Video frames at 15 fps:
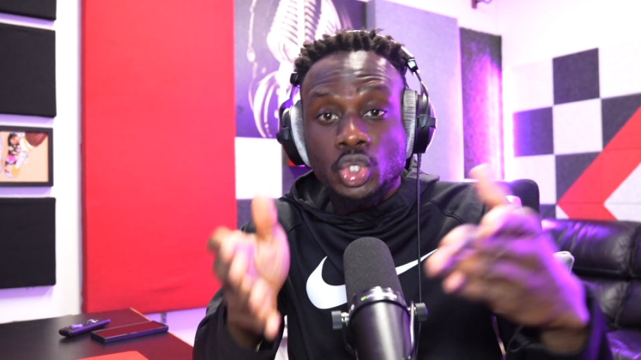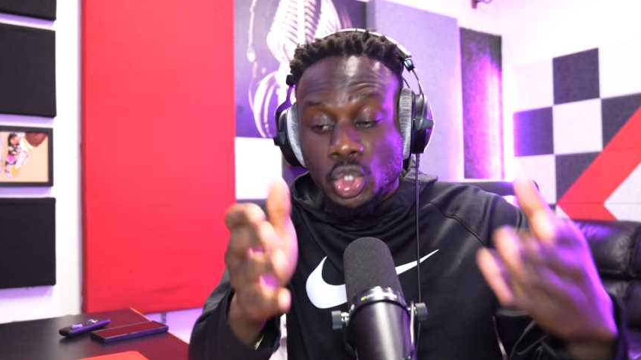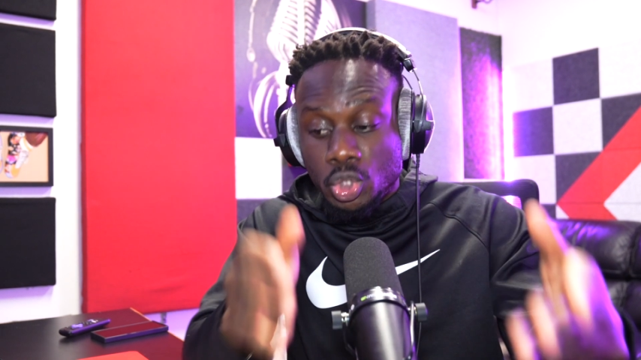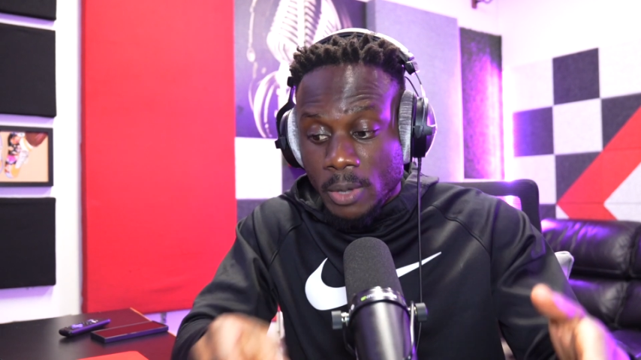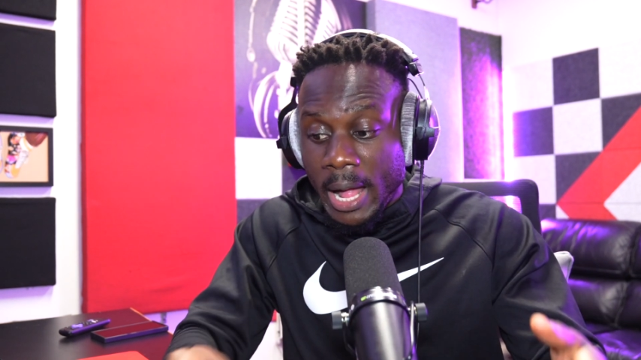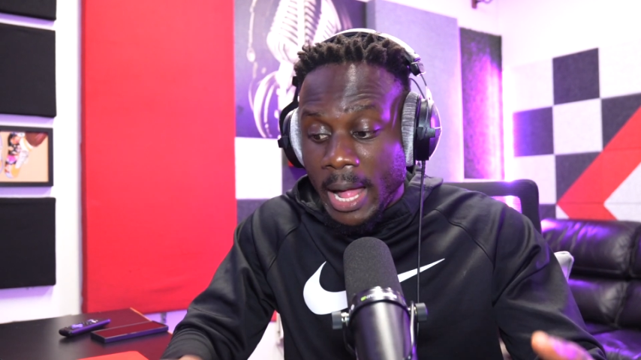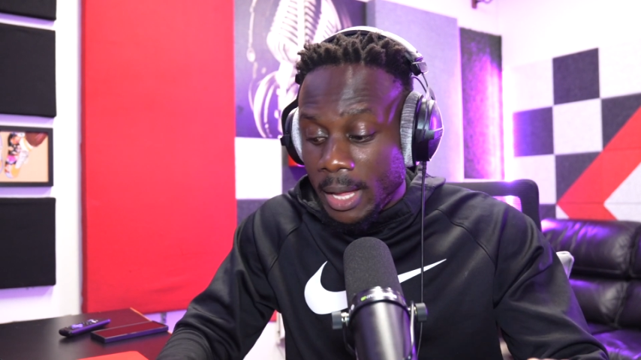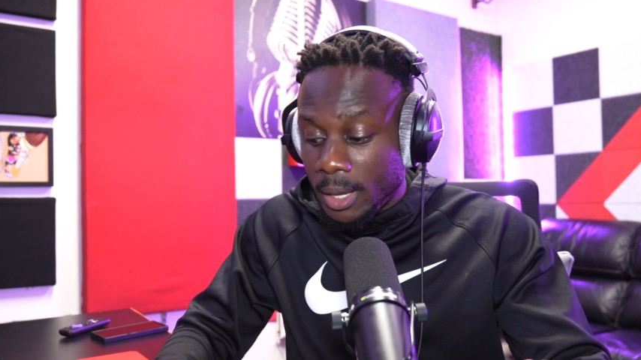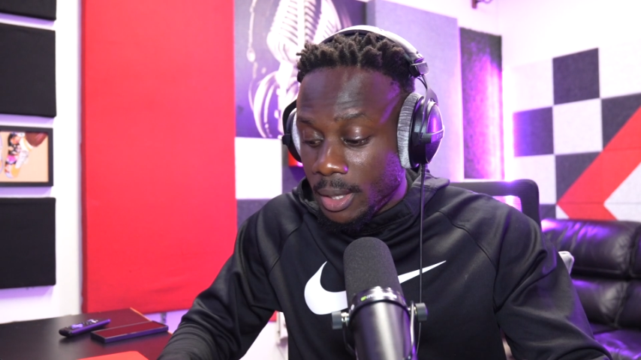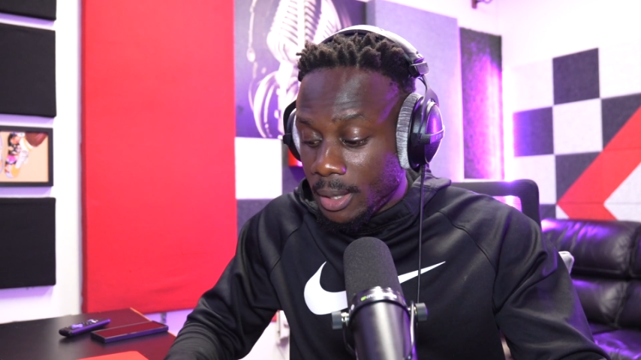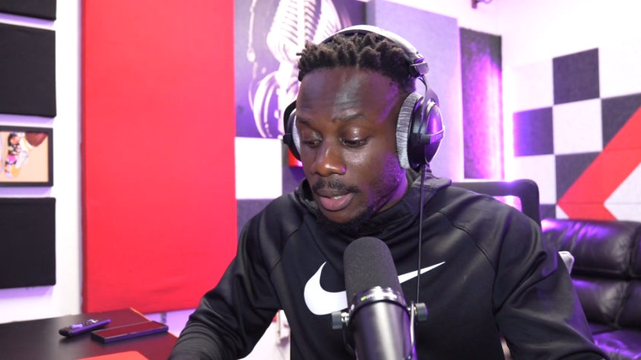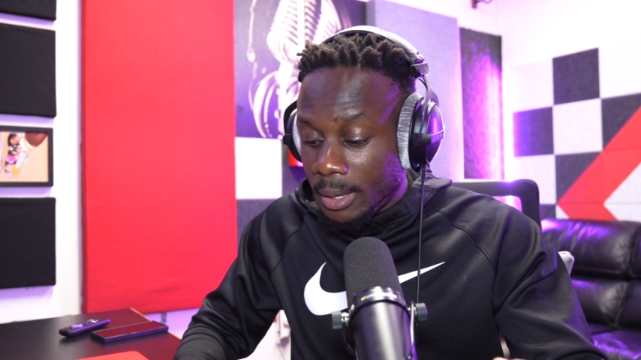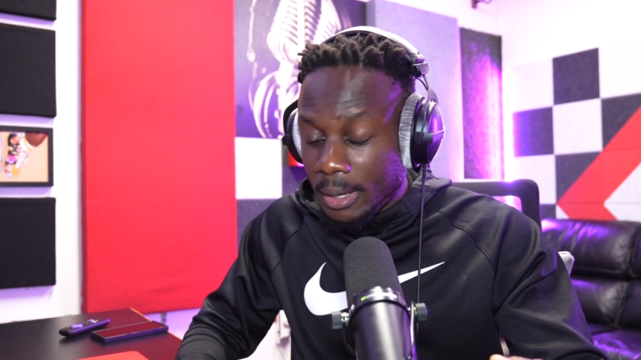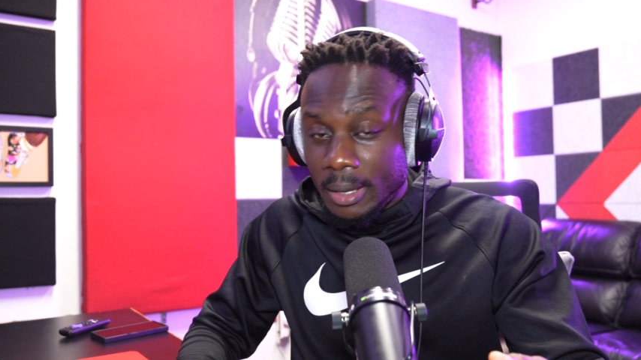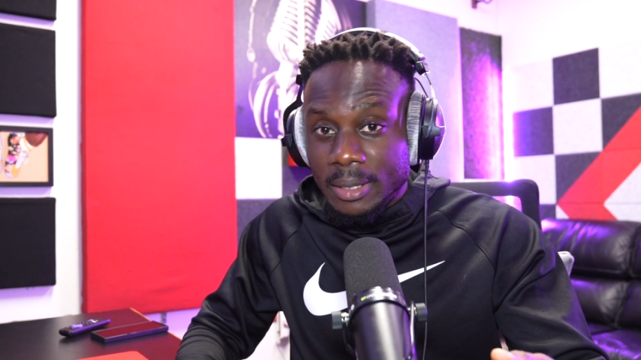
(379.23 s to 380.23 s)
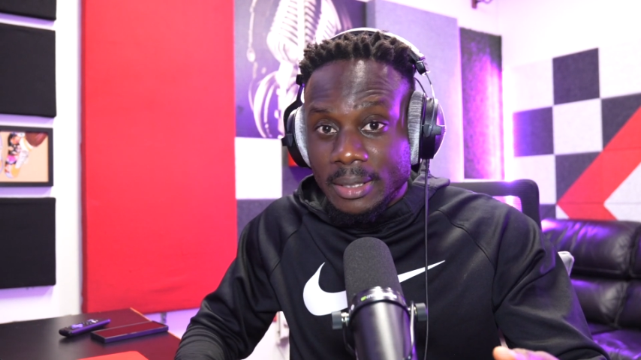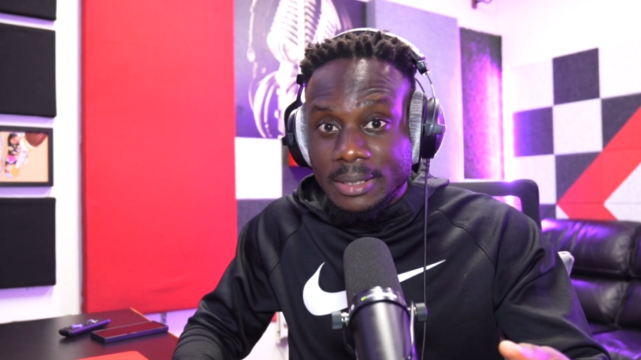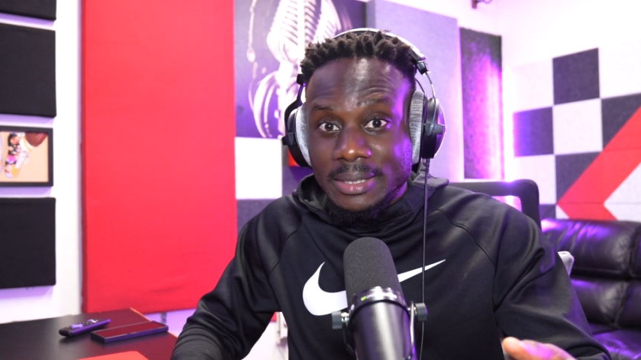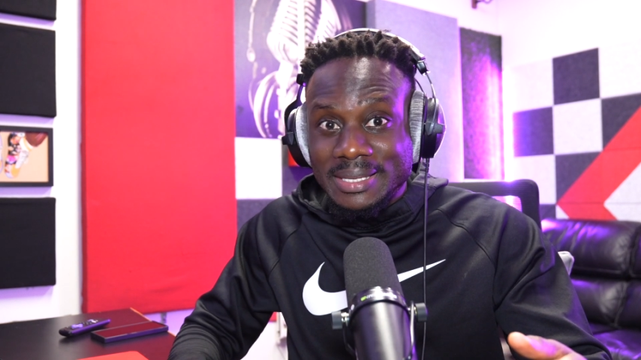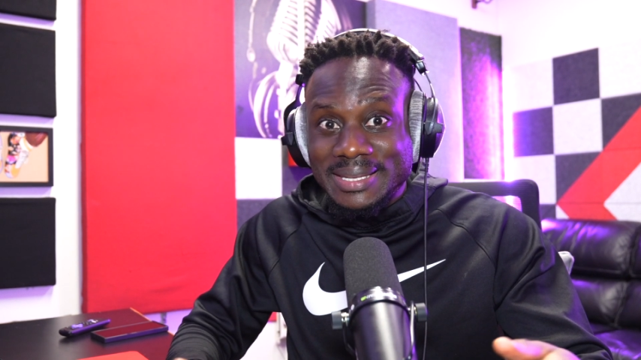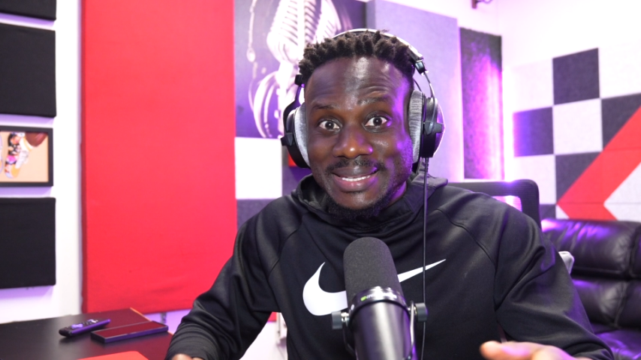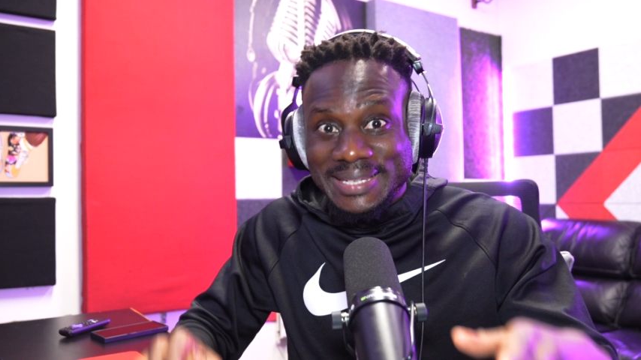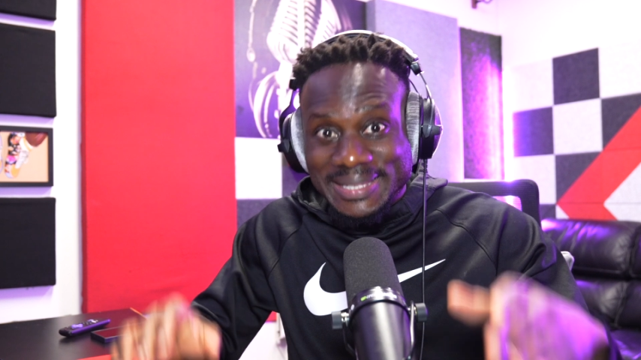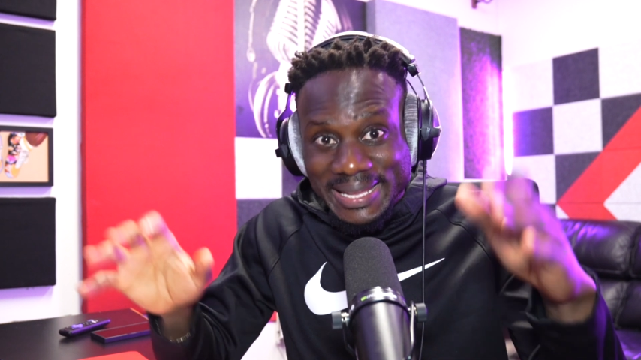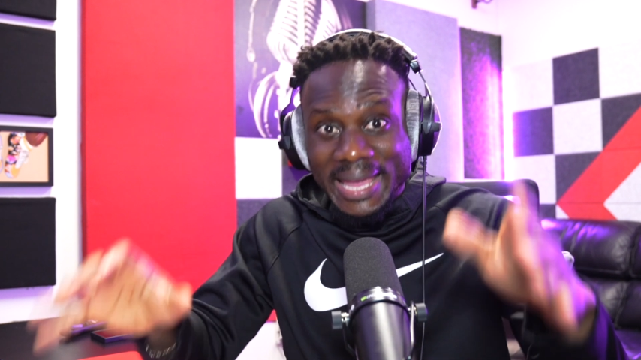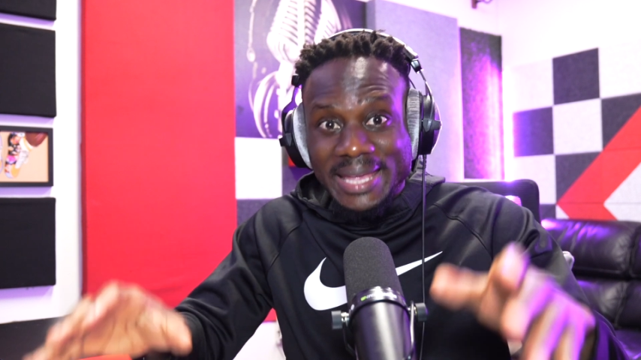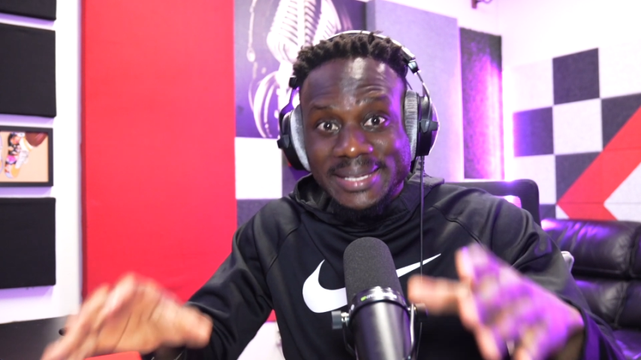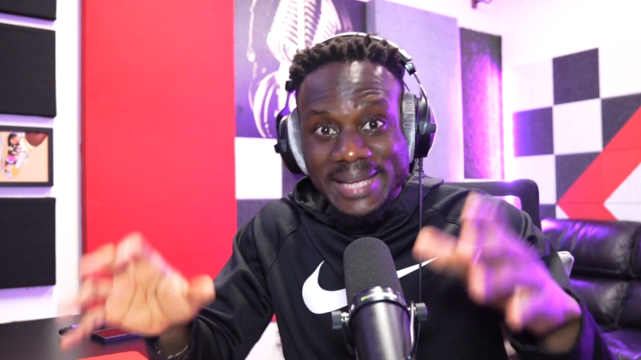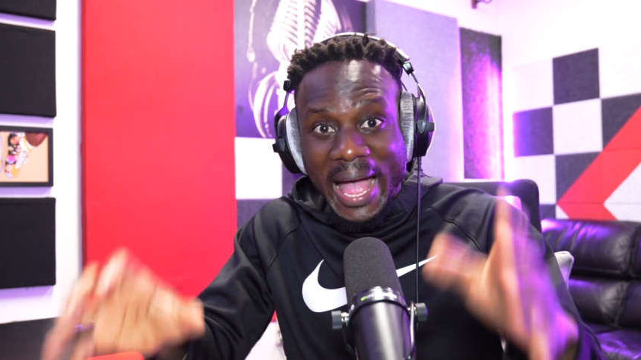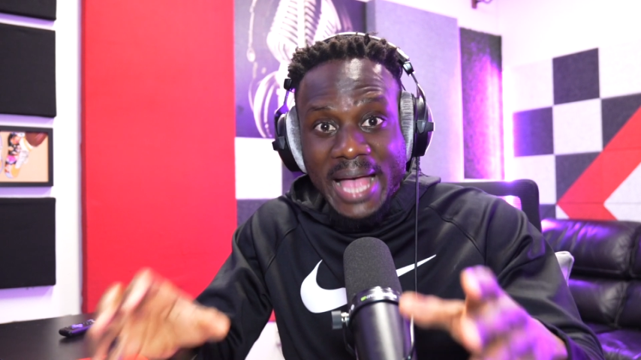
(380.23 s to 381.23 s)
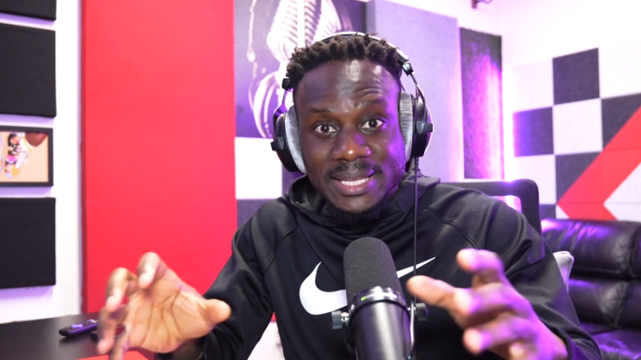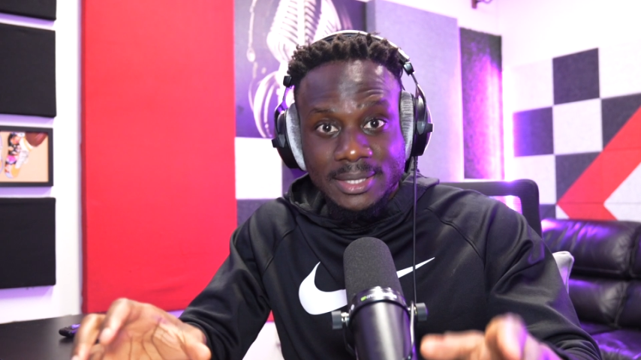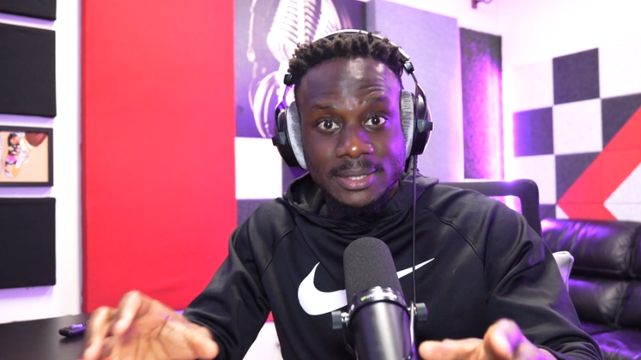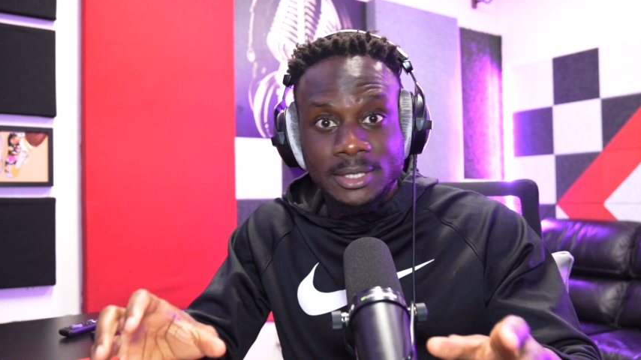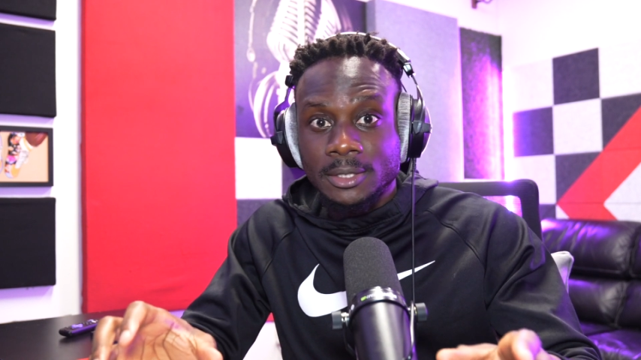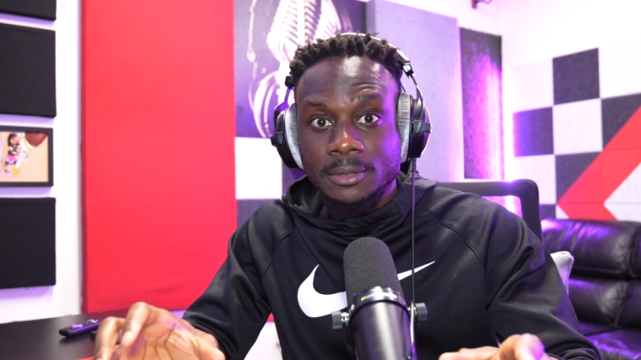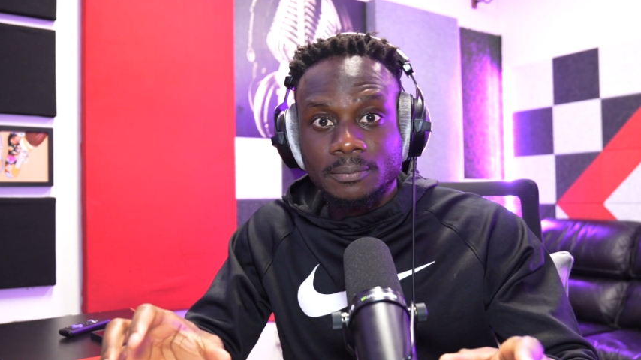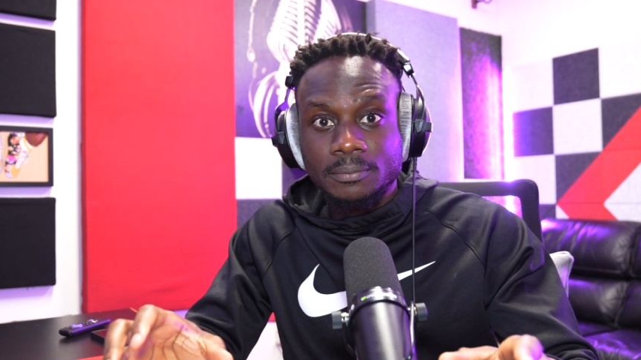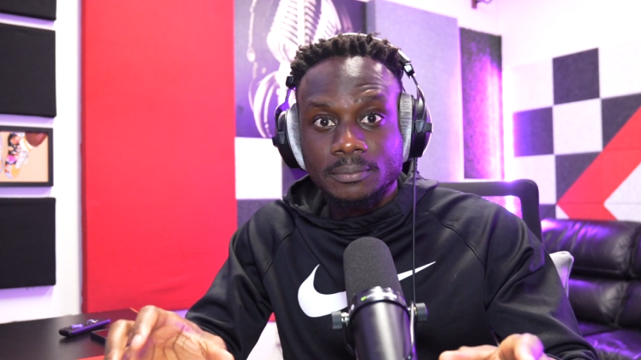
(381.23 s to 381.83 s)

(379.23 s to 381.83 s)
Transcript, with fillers: trial, stay in custody.